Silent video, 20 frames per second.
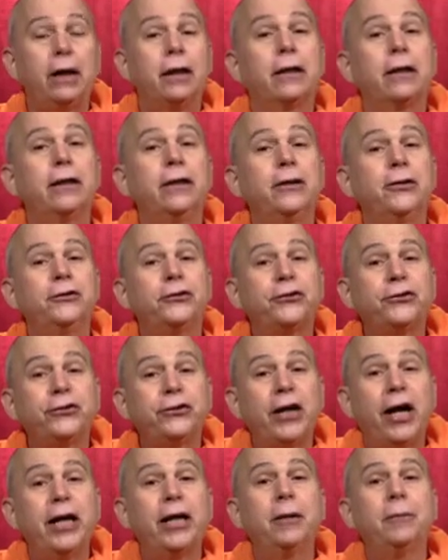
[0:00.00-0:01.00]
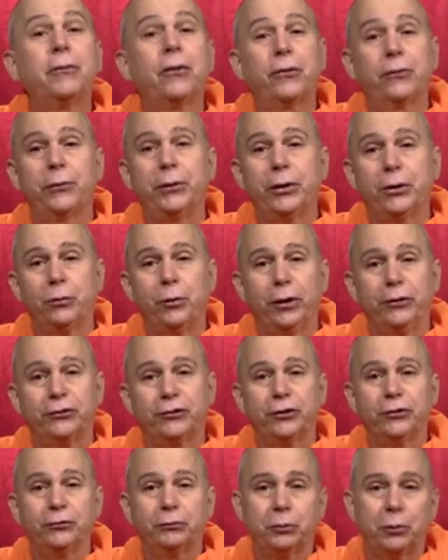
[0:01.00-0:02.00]
These same three
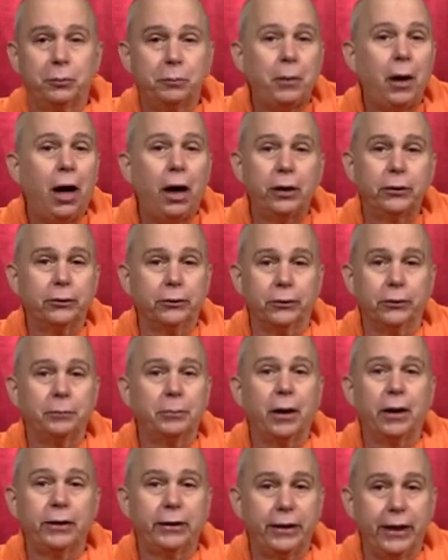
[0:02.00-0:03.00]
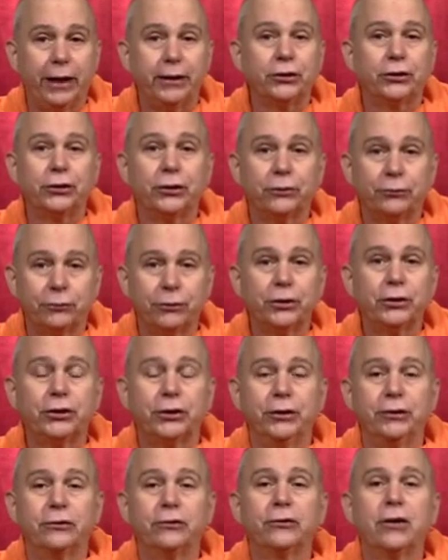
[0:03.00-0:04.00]
questions were pondered by the ancient
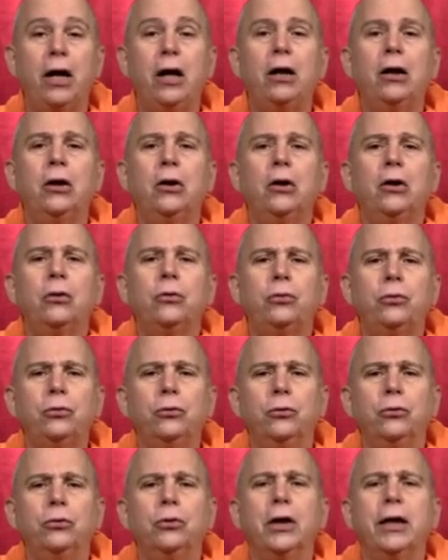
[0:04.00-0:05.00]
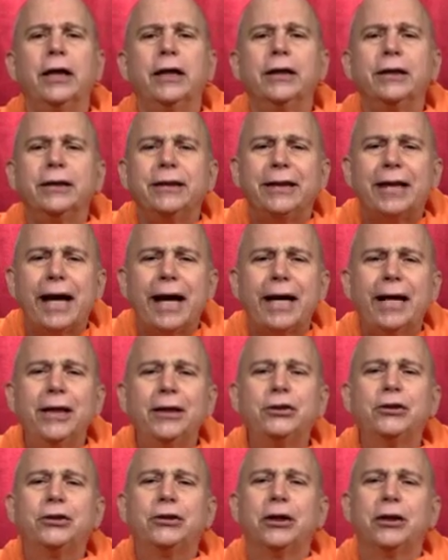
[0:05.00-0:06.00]
rishis, who
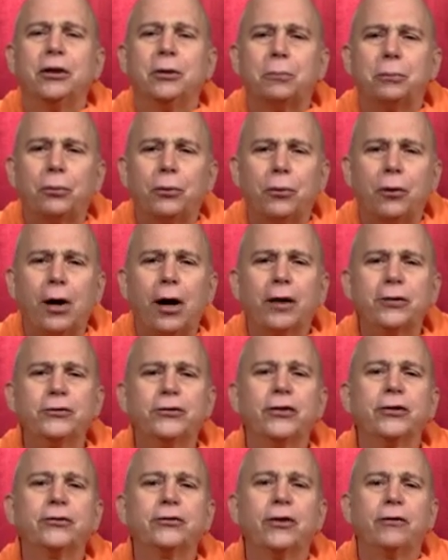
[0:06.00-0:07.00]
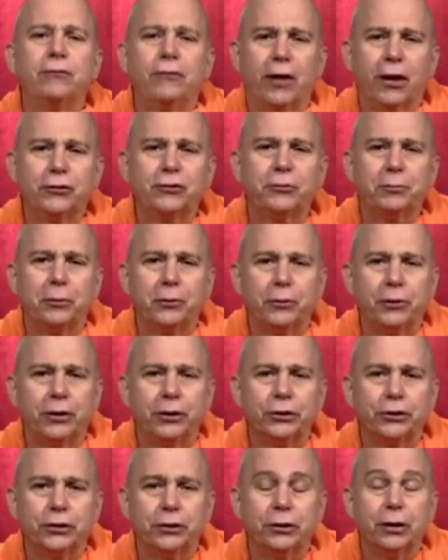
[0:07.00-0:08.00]
engaged in a process of
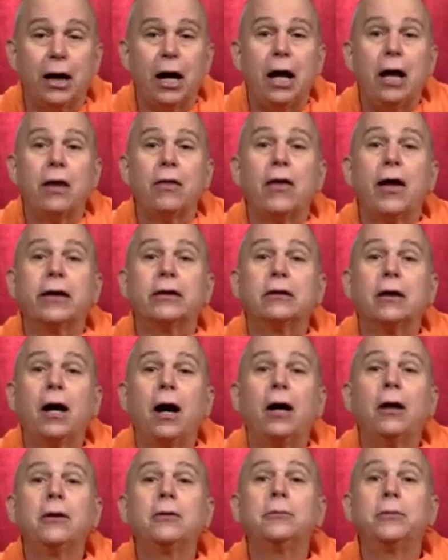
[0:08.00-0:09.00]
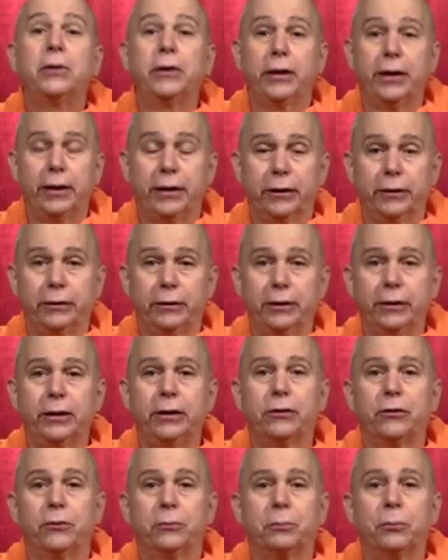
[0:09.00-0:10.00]
exploration that culminated
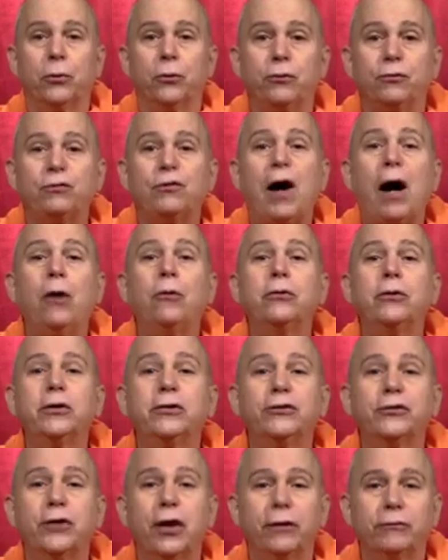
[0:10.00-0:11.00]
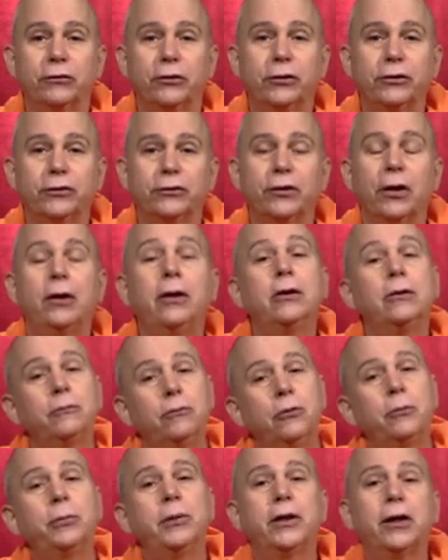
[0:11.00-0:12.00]
in the profound discoveries
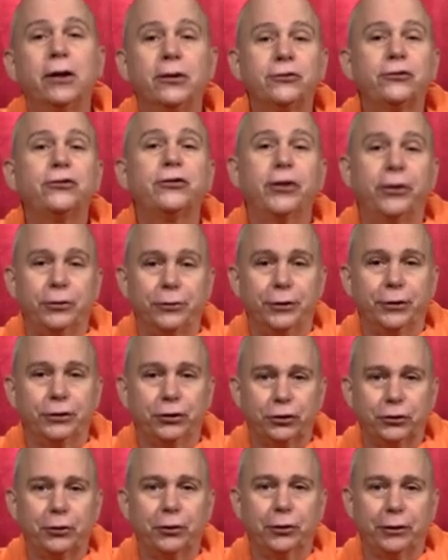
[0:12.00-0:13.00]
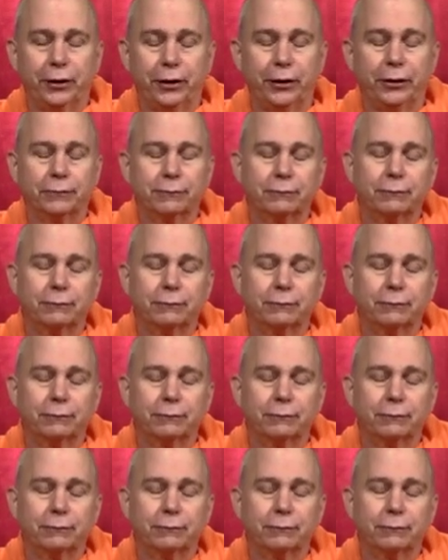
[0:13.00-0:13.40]
we'll be considering shortly.